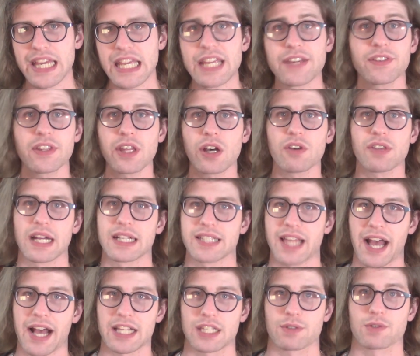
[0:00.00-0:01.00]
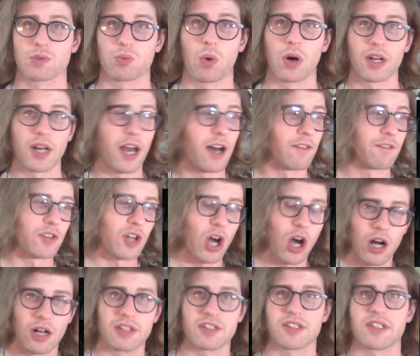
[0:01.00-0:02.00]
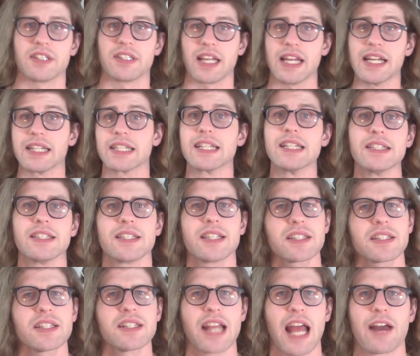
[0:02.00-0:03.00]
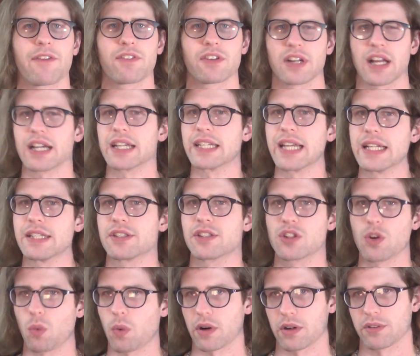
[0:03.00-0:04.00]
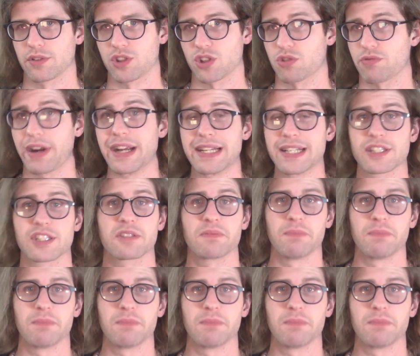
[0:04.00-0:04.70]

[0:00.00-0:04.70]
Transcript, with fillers: even though that task was one of constant and consistent effort against the world's greatest